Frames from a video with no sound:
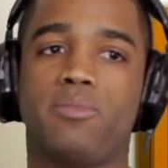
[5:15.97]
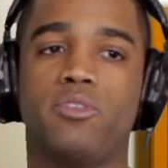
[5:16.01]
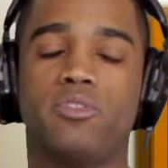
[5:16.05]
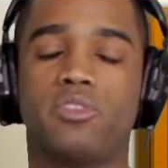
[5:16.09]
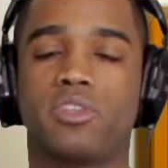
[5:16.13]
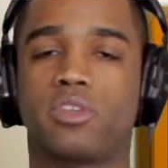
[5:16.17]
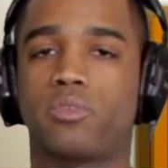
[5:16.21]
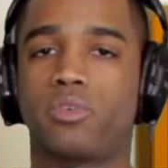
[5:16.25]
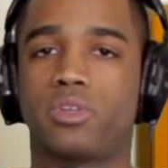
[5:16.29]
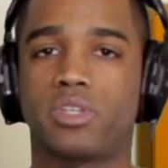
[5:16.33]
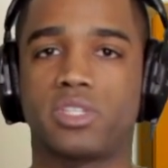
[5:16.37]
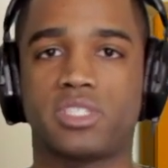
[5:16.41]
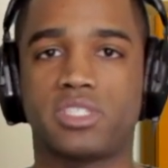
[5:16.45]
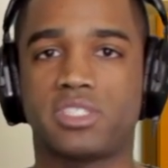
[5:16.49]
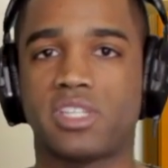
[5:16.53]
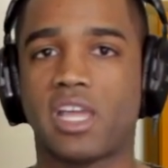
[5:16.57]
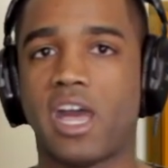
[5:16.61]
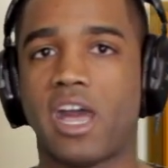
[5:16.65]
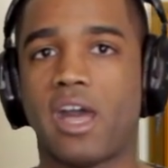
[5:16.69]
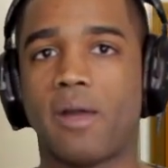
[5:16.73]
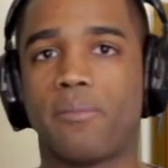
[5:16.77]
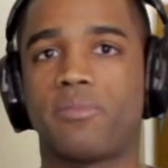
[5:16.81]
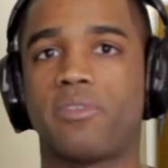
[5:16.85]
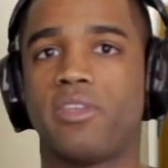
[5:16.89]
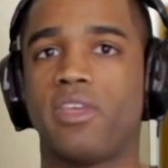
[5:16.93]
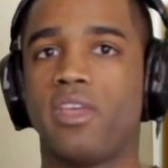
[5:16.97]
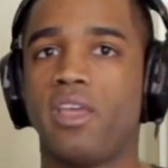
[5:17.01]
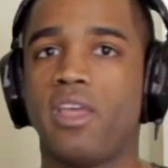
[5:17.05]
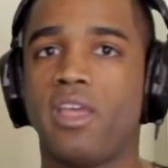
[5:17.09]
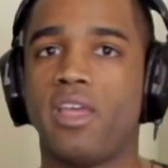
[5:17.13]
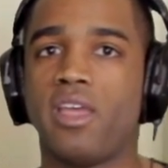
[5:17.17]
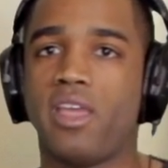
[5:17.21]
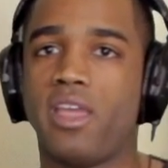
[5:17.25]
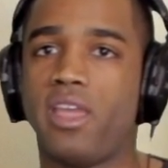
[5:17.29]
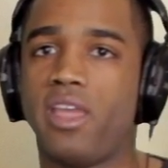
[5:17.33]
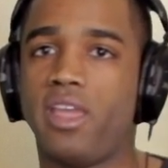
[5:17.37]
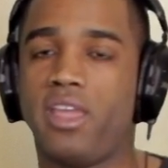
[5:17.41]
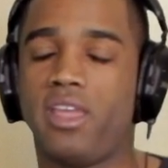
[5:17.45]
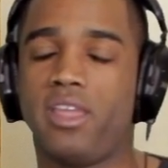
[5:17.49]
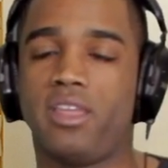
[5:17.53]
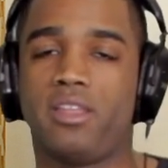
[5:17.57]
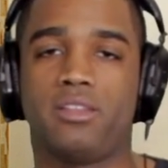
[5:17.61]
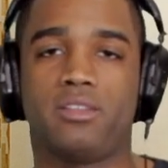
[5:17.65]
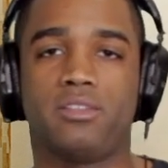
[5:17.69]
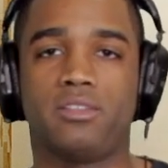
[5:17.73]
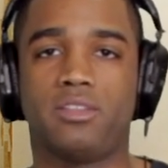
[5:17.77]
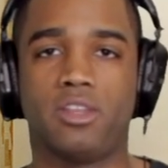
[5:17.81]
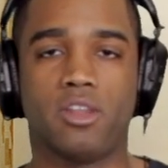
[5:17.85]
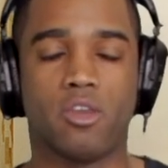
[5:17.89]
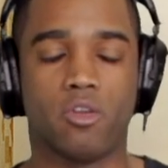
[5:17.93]
Music would have stopped
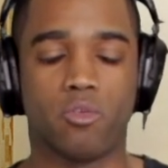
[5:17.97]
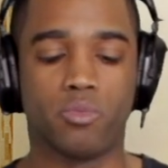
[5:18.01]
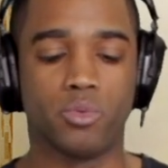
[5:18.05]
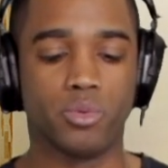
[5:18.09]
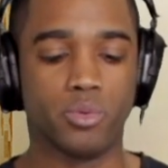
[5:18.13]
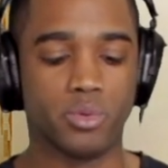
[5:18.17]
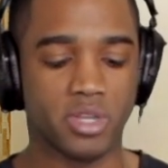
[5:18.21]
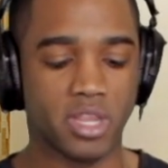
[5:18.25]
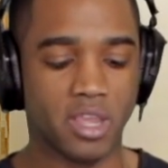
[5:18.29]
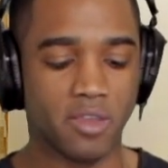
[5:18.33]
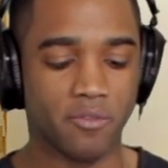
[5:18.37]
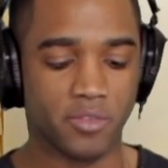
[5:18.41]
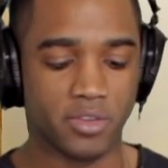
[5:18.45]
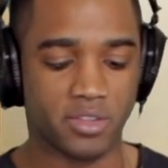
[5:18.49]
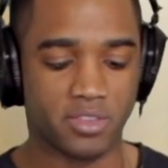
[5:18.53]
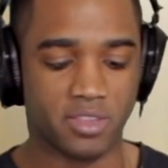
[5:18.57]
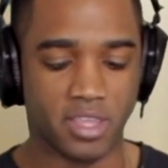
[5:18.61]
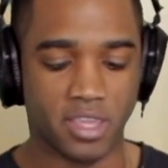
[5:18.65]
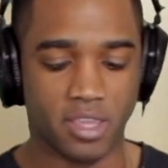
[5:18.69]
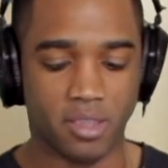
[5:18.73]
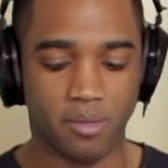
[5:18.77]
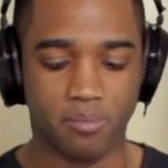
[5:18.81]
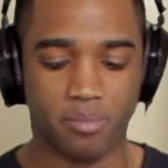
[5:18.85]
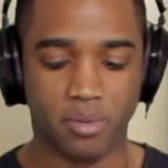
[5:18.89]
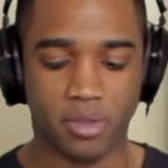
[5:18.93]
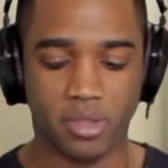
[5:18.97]
and, you know, ruined everything.